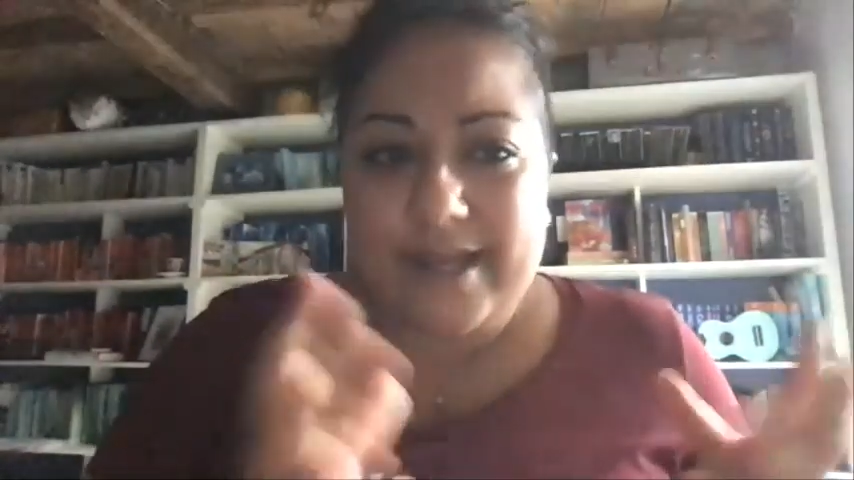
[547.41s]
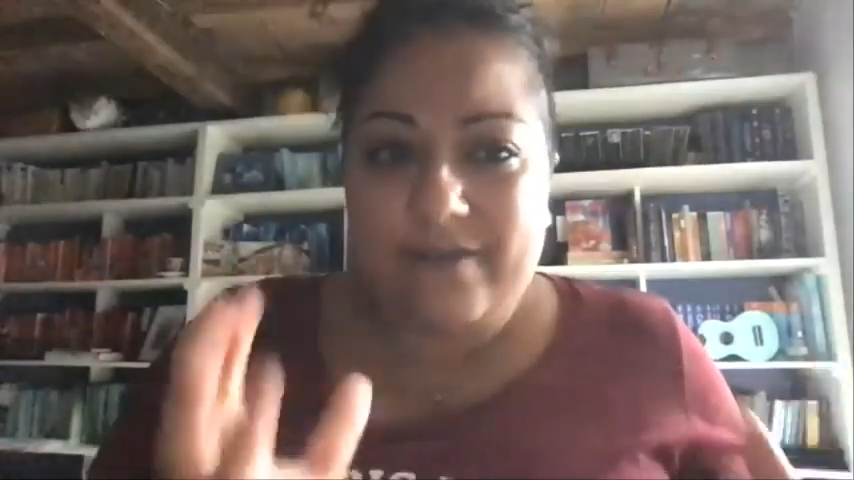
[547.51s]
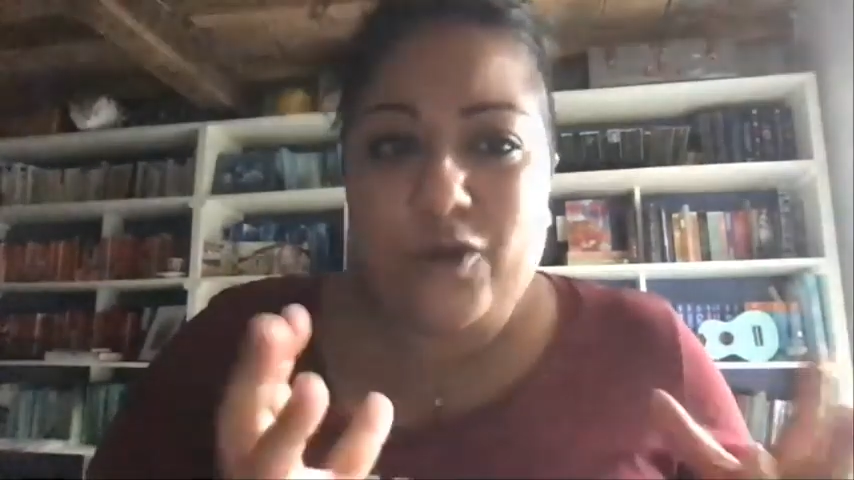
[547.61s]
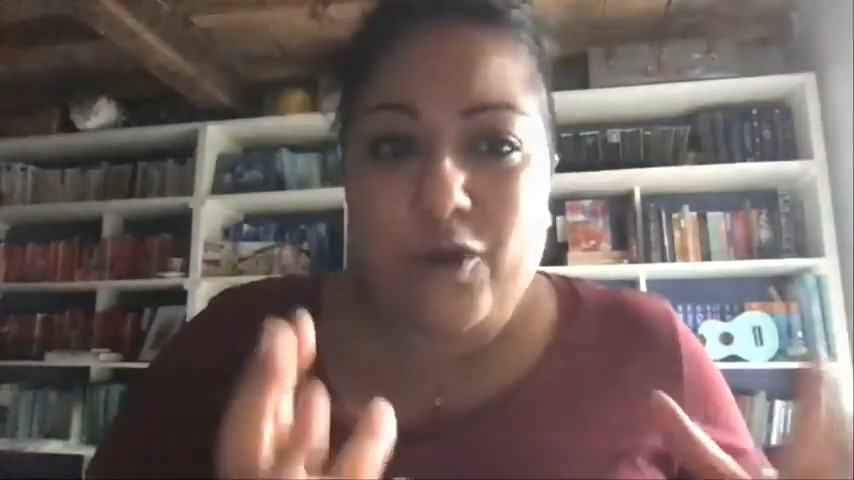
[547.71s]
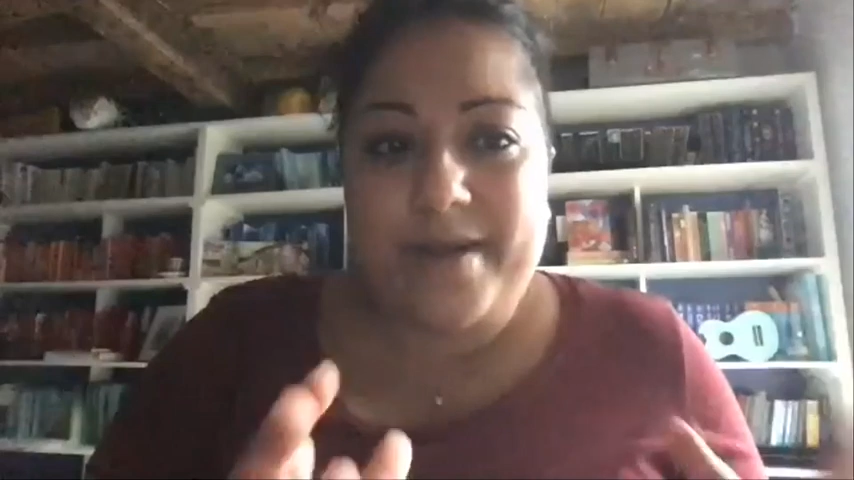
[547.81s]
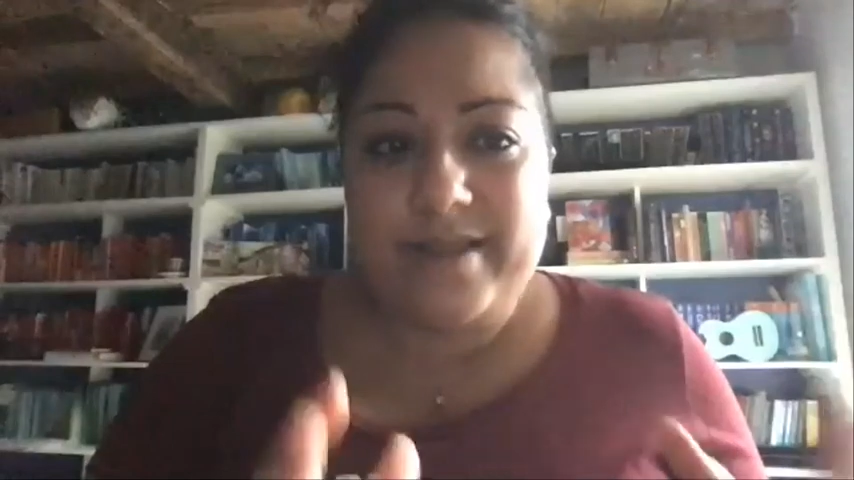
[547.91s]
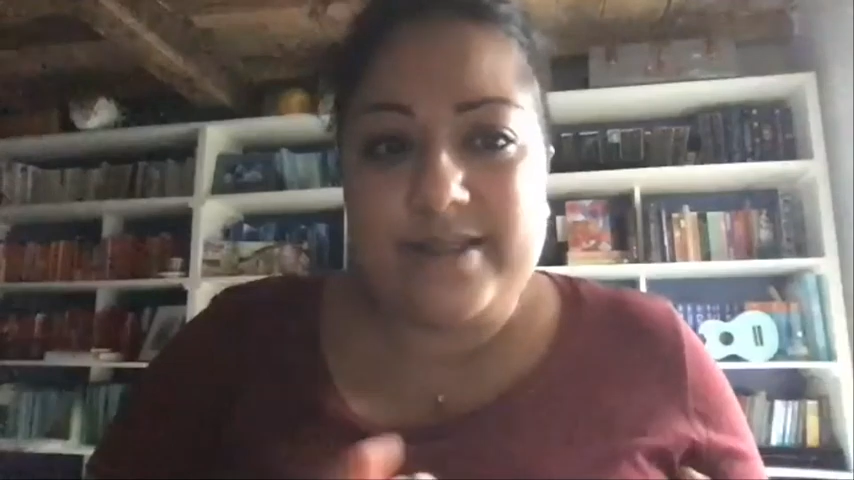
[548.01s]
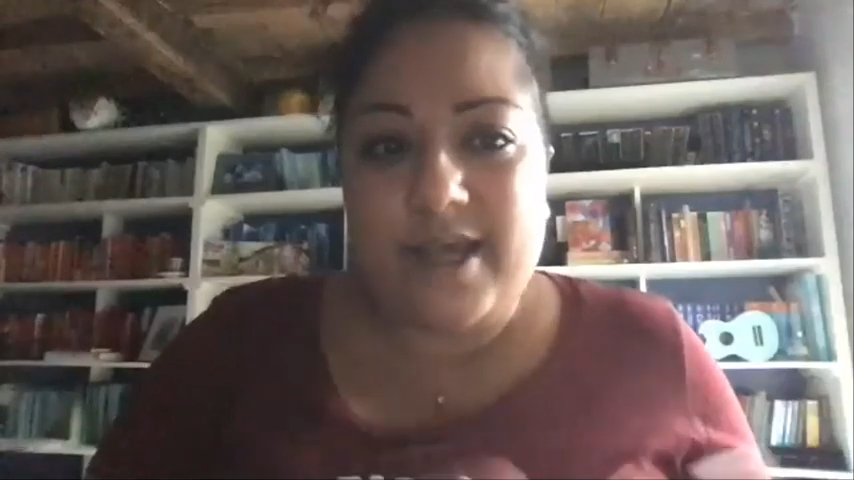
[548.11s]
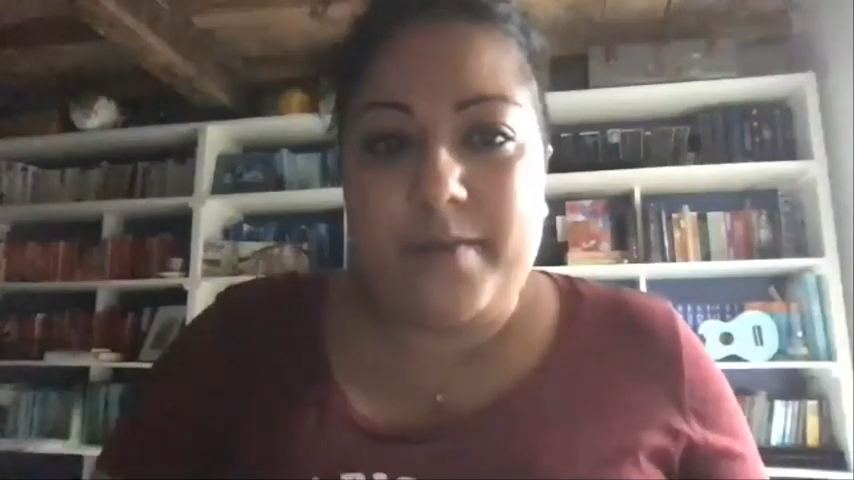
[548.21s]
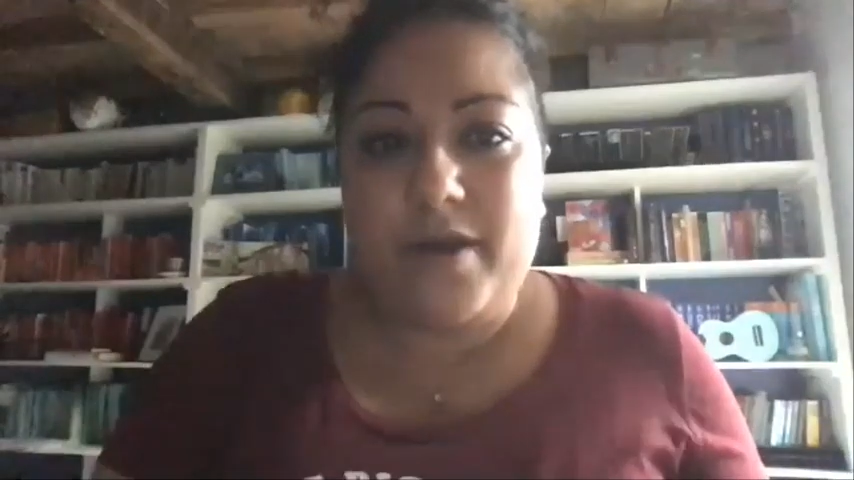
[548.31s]
and I've talked about
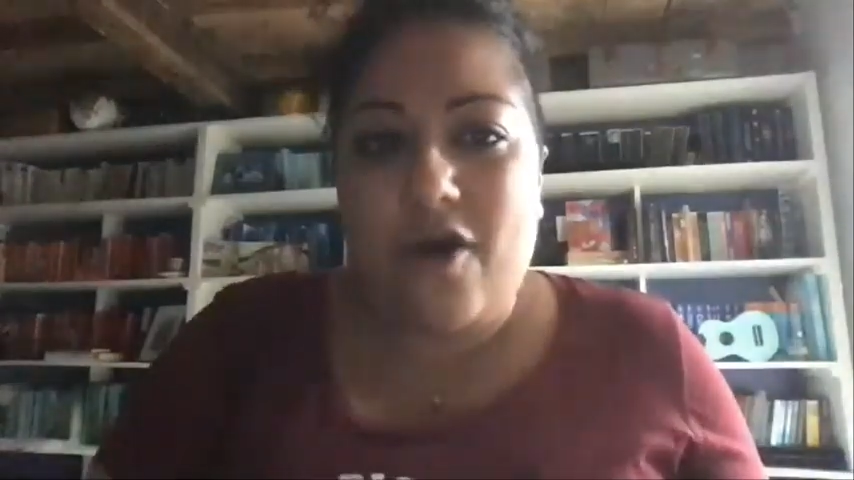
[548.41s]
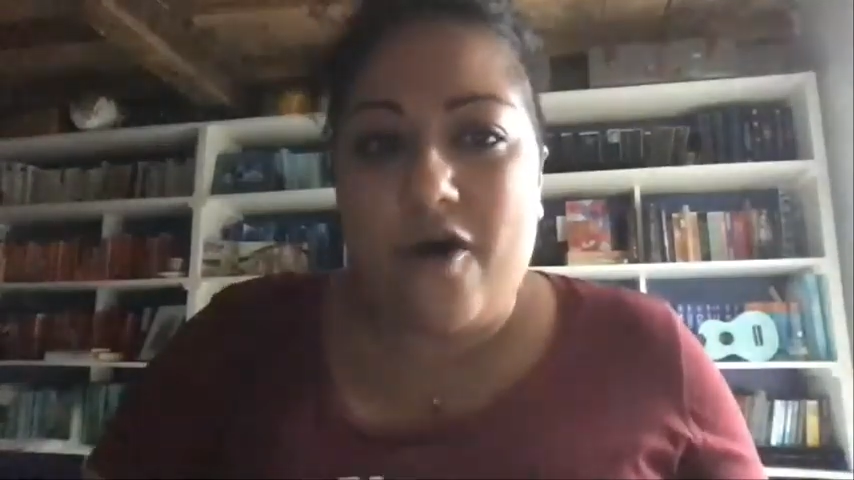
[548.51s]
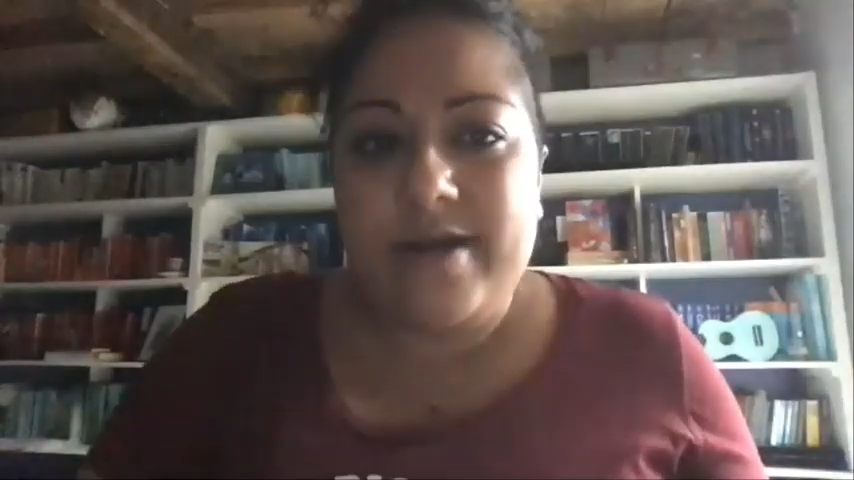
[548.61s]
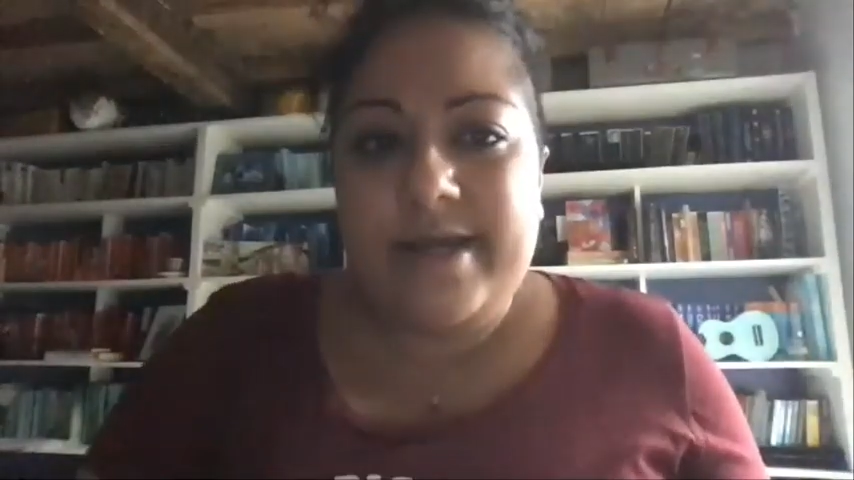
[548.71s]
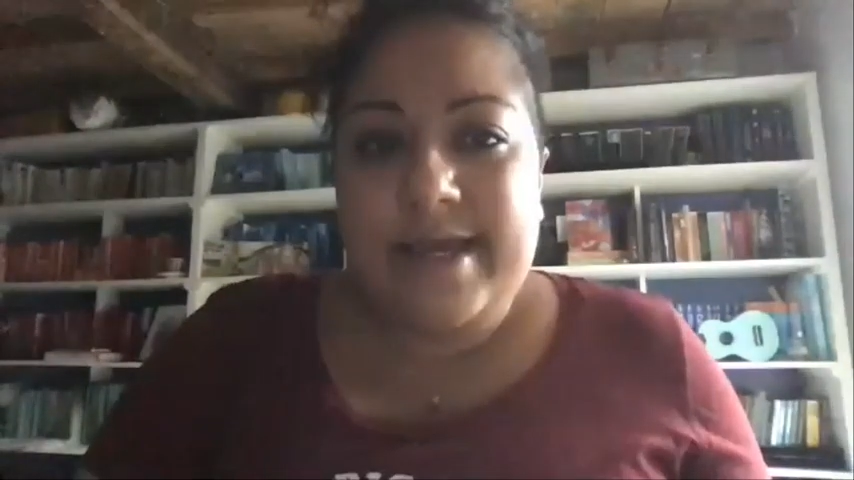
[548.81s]
this term a lot.